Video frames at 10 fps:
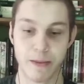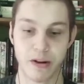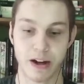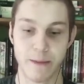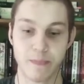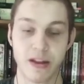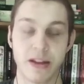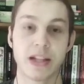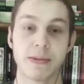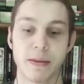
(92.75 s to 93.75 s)
Okay, and
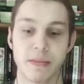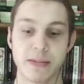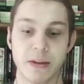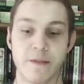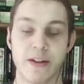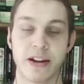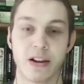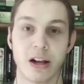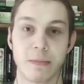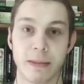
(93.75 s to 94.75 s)
this may offend a
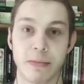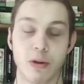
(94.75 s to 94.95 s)
lot of people,